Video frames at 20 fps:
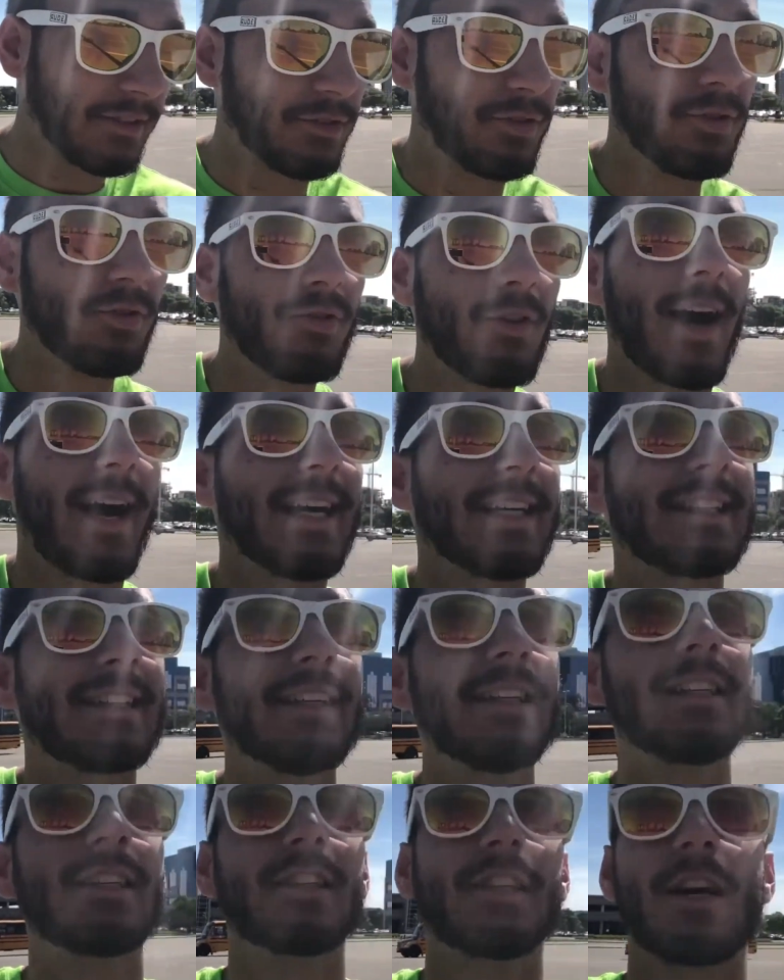do, I
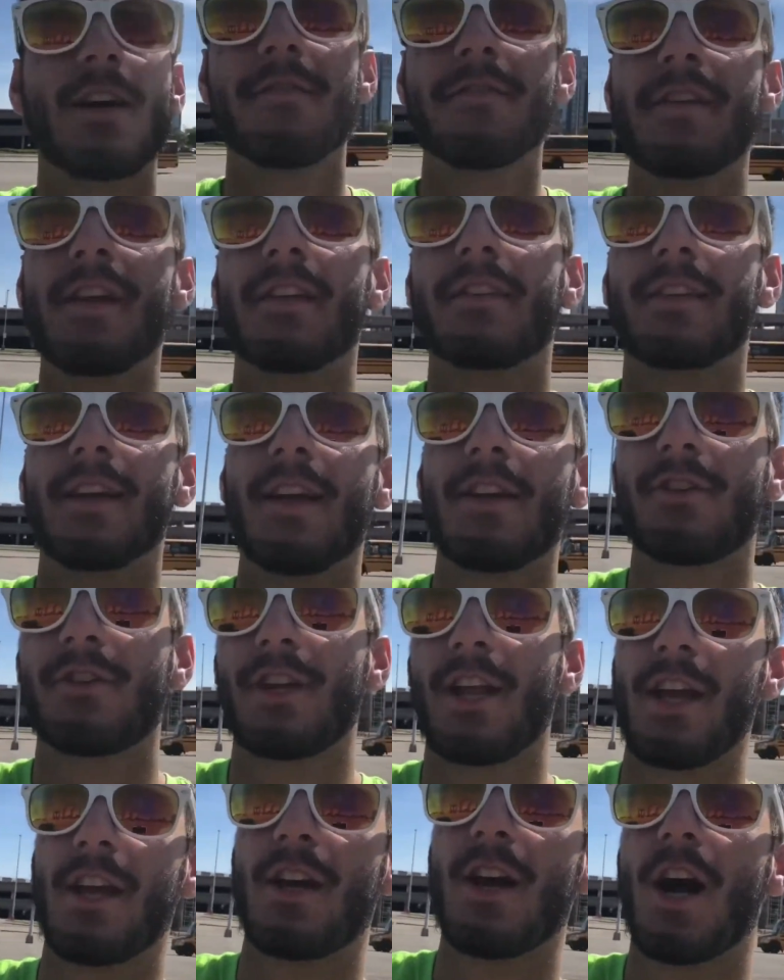did love the
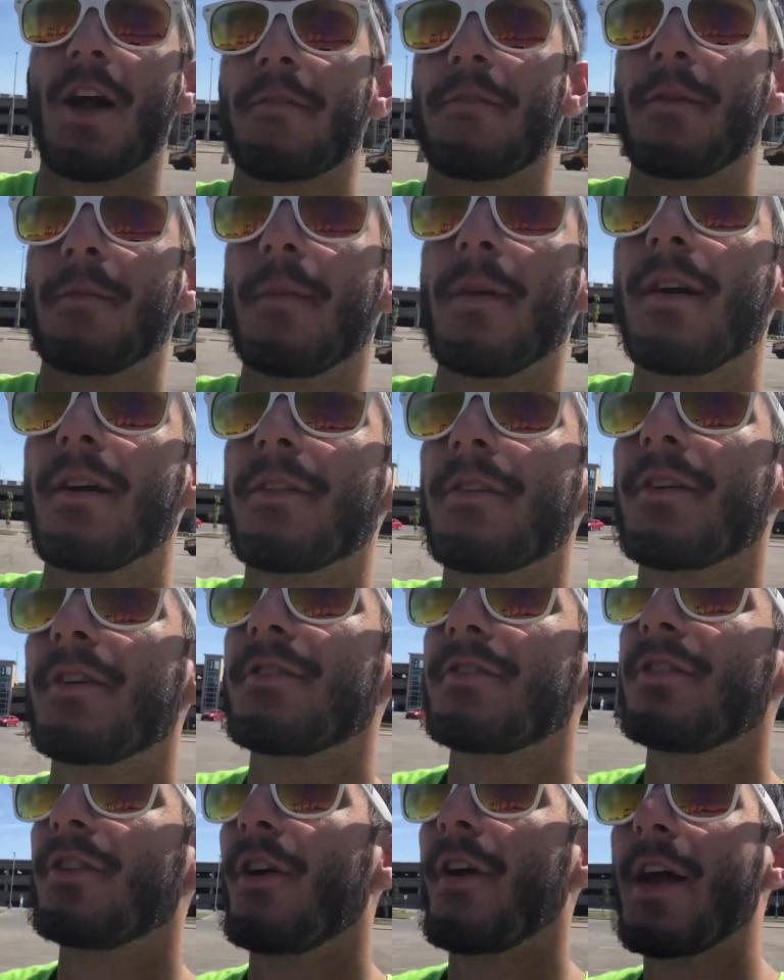attention I got from
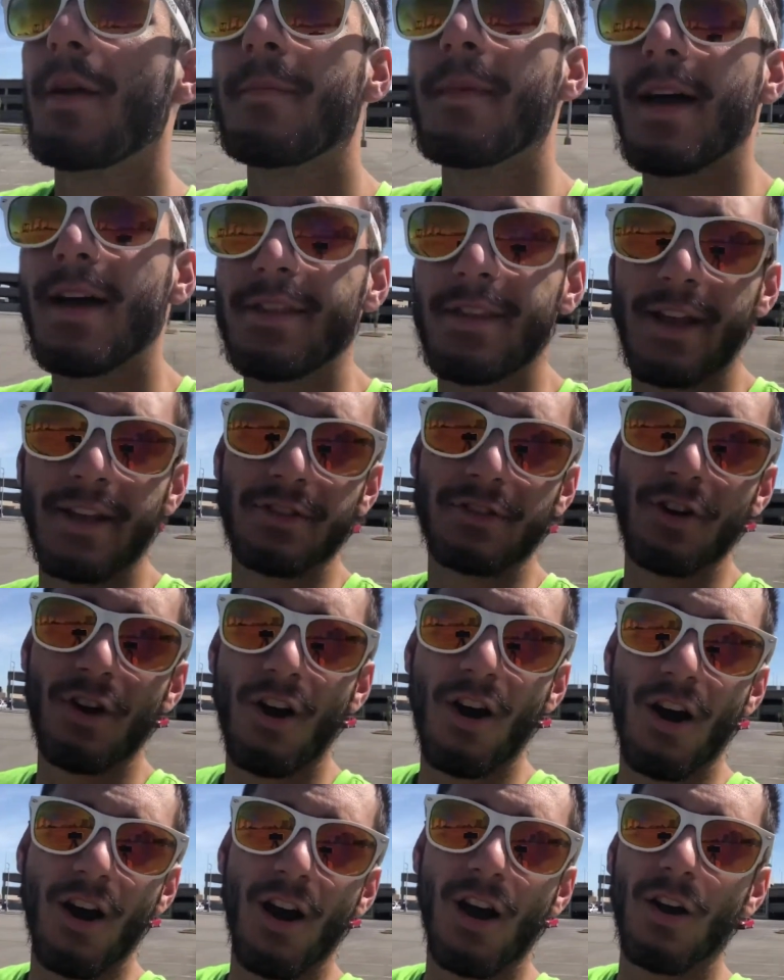others. You know, hey man, nice
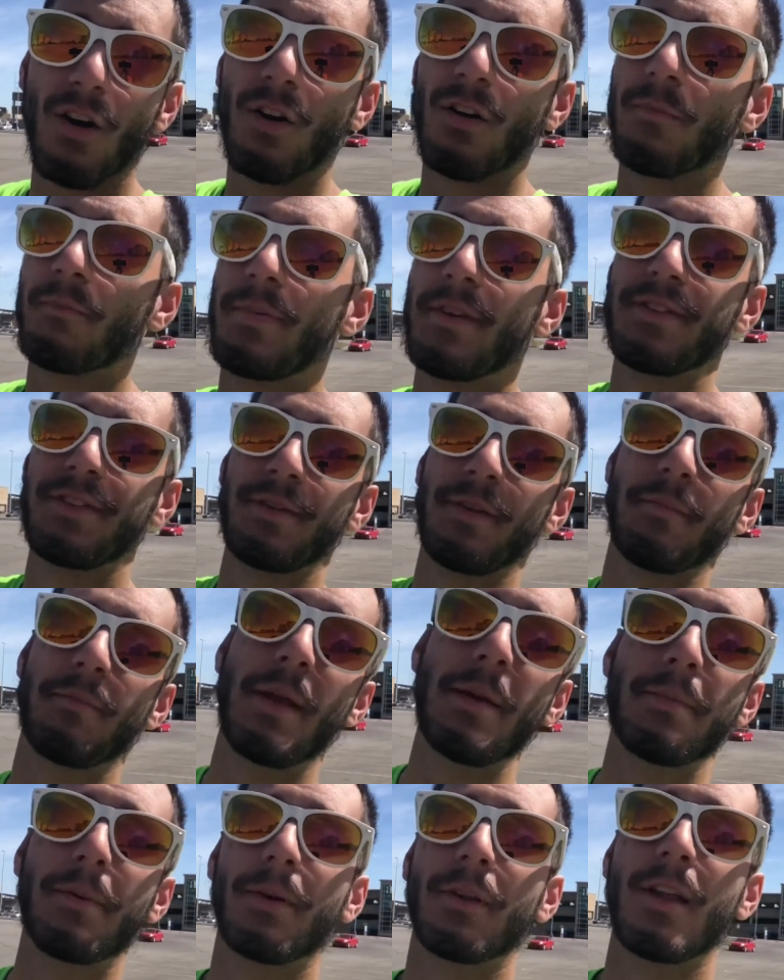car, or pissing
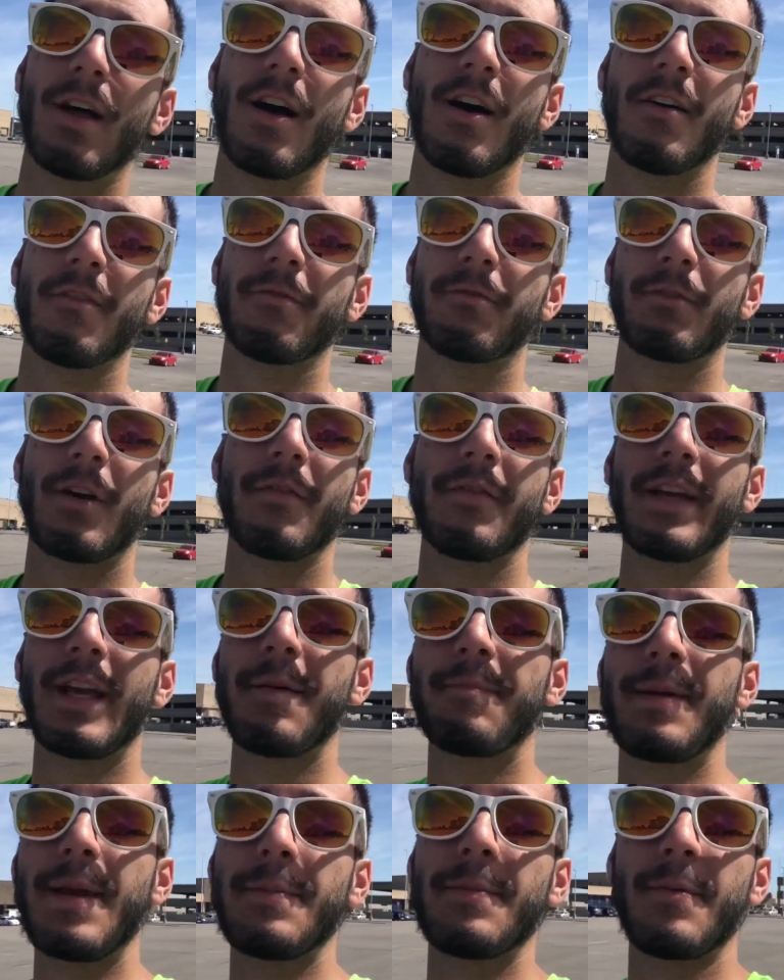people off, revving
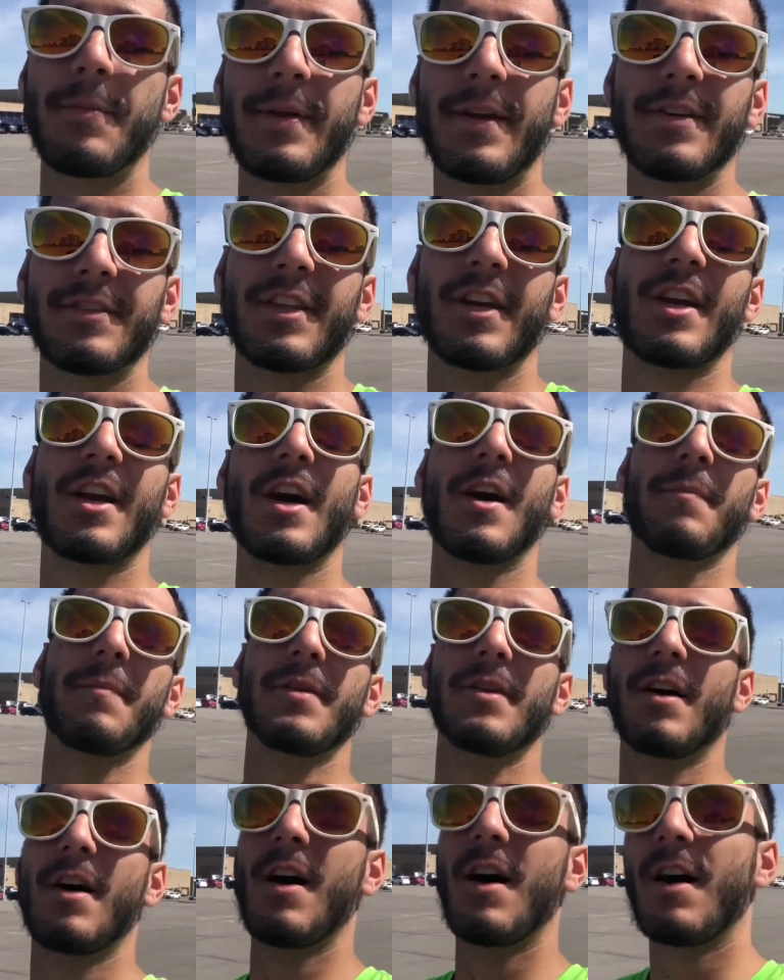at people because they cut
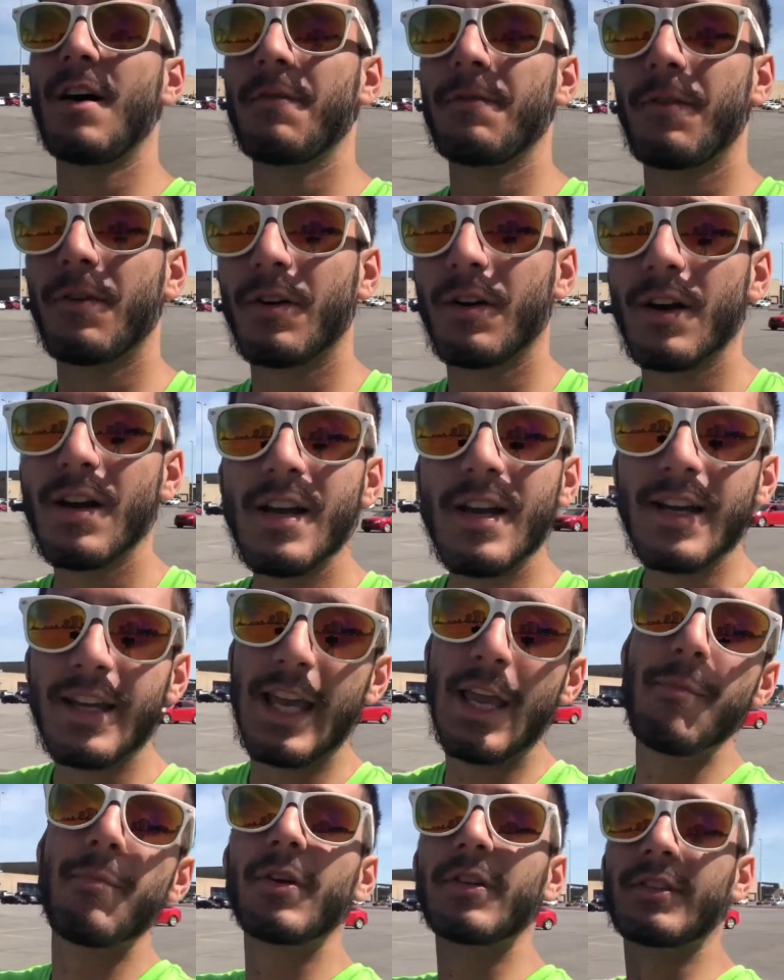me off, or
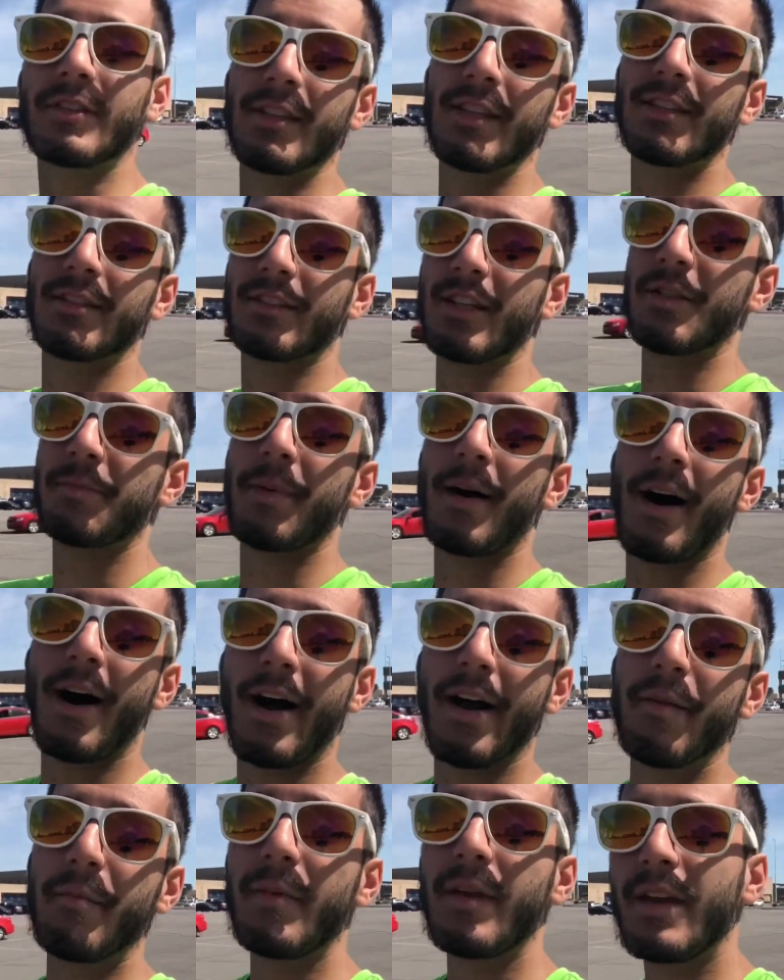keep your distance
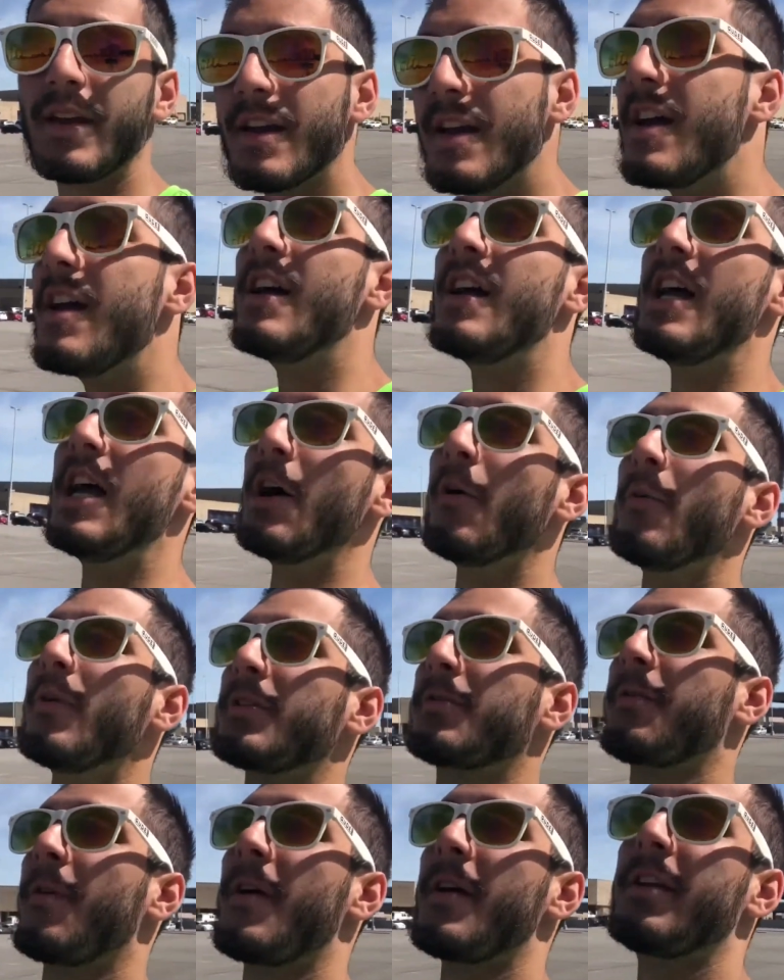behind me. It
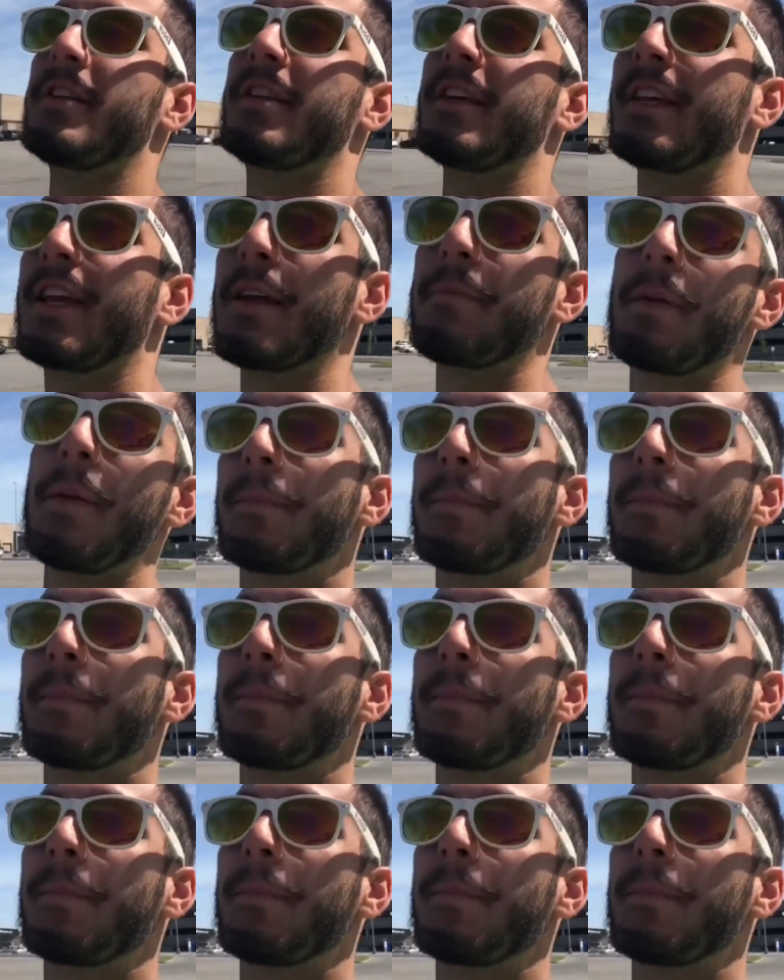was funny to get